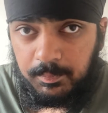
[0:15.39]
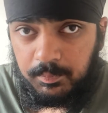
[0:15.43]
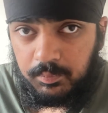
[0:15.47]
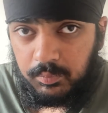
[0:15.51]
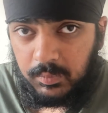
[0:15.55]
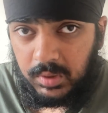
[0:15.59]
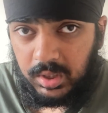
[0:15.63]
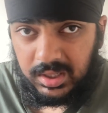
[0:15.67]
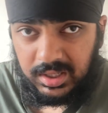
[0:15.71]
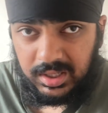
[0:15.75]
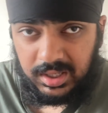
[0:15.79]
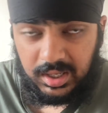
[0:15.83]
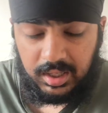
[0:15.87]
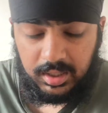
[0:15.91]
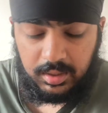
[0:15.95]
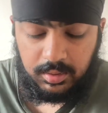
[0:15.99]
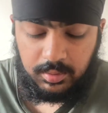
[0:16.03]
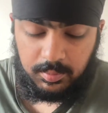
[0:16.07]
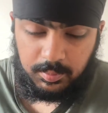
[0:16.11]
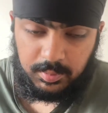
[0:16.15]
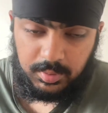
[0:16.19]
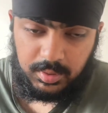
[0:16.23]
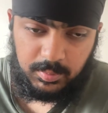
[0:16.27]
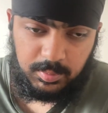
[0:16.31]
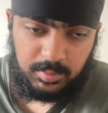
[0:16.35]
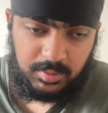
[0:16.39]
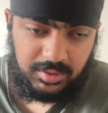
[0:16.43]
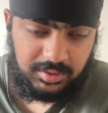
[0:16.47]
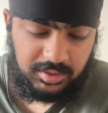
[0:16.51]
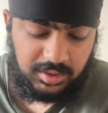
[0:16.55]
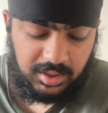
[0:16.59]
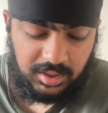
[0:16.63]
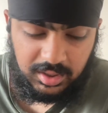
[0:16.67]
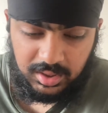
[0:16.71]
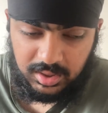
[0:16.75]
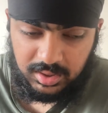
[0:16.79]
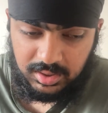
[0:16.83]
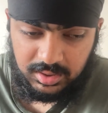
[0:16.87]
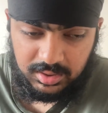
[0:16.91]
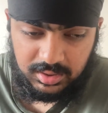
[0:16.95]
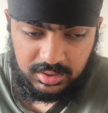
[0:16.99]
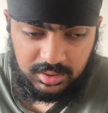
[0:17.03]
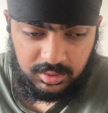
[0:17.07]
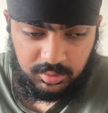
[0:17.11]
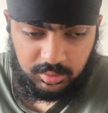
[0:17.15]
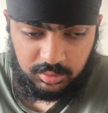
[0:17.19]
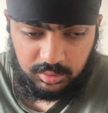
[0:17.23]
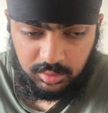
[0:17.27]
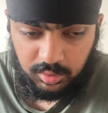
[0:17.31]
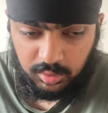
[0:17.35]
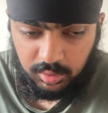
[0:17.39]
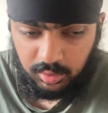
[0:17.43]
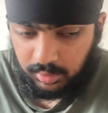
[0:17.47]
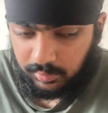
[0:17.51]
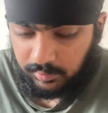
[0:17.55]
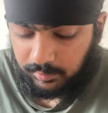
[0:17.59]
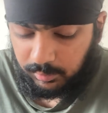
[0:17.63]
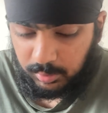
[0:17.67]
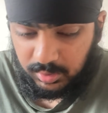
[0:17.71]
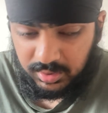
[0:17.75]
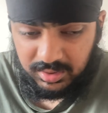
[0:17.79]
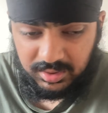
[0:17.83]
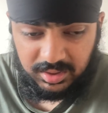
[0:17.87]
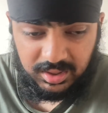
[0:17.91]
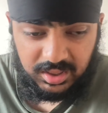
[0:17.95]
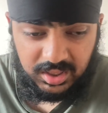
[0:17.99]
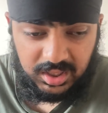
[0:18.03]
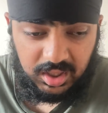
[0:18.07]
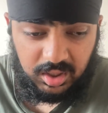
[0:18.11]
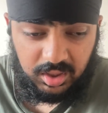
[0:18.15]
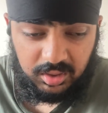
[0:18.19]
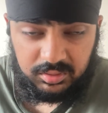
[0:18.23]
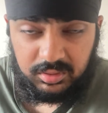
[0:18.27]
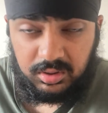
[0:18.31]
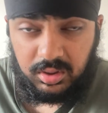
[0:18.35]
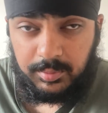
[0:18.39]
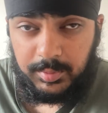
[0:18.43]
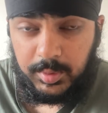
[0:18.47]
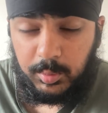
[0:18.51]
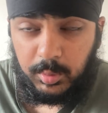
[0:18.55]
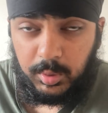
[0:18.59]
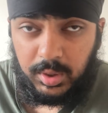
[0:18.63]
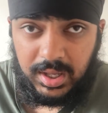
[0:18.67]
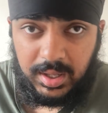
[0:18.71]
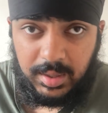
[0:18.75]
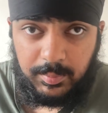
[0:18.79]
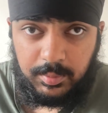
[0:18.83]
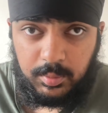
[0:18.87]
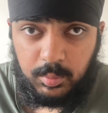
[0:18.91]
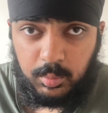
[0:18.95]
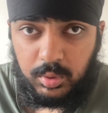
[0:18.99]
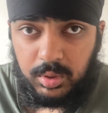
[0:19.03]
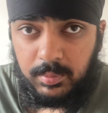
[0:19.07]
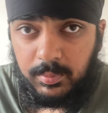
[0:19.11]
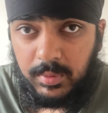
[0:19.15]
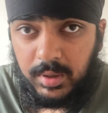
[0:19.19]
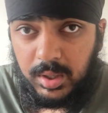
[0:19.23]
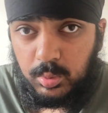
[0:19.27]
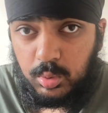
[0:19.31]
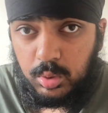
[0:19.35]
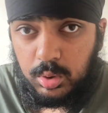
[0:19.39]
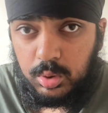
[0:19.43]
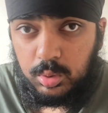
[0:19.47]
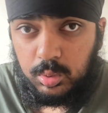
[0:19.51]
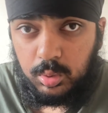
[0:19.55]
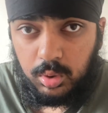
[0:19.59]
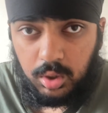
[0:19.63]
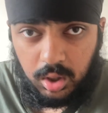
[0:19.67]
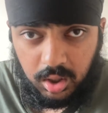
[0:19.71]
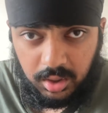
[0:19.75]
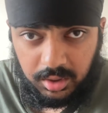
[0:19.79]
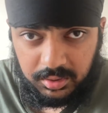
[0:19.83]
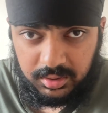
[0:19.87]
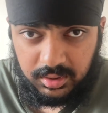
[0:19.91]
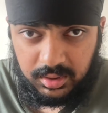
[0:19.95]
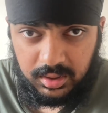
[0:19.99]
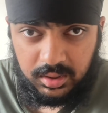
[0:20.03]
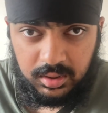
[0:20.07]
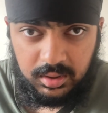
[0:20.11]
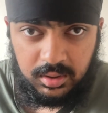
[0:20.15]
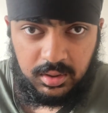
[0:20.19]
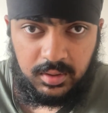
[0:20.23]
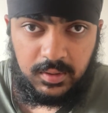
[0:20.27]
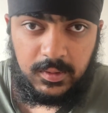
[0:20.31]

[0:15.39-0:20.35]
Again, people are saying that this deal is not off. We've seen last summer what happened with Manuel Ugarte.